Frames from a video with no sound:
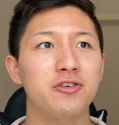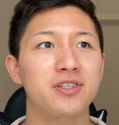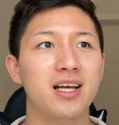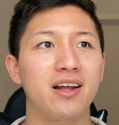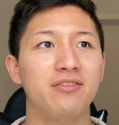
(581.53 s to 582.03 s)
It's
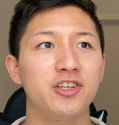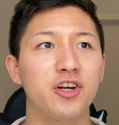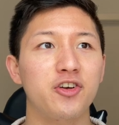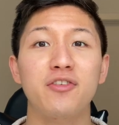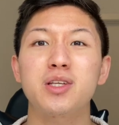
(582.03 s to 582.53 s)
kind of, you know,
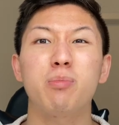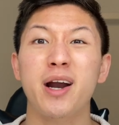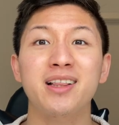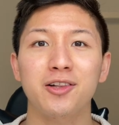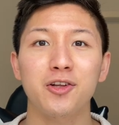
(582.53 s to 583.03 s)
you have to
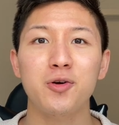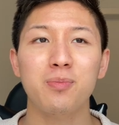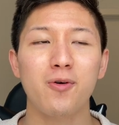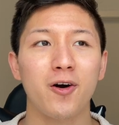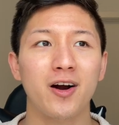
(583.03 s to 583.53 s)
break the loop
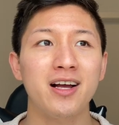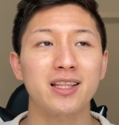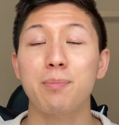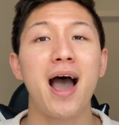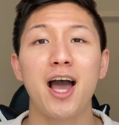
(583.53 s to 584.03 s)
or
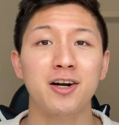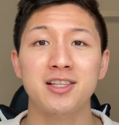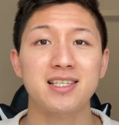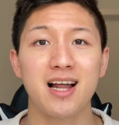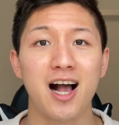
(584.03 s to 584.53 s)
the
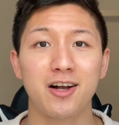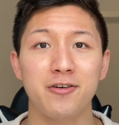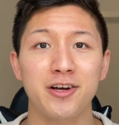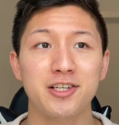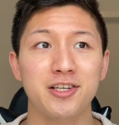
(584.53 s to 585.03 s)
pattern's not
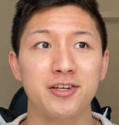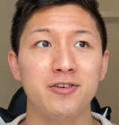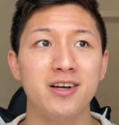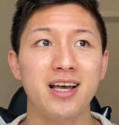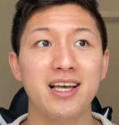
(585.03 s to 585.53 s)
going to
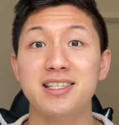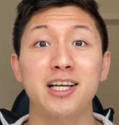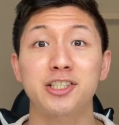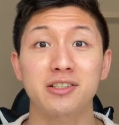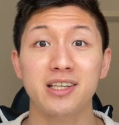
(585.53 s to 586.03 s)

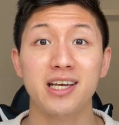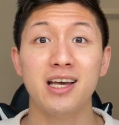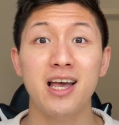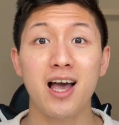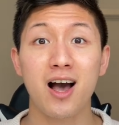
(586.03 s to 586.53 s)
essentially
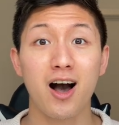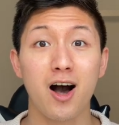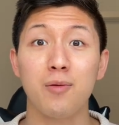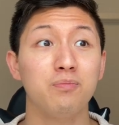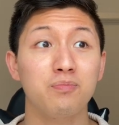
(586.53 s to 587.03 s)

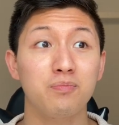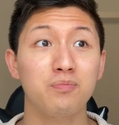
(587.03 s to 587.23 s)
um,